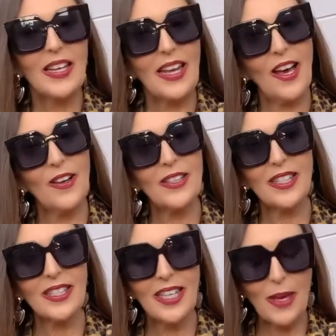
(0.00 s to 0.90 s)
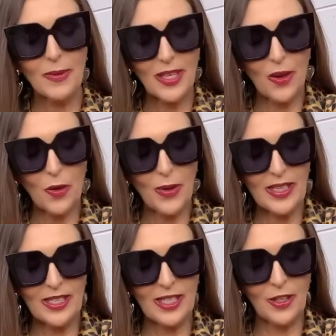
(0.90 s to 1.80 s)
Now, it's the same as I
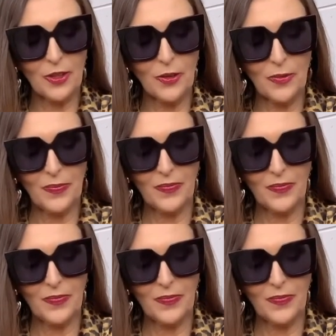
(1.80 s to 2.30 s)
always tell you.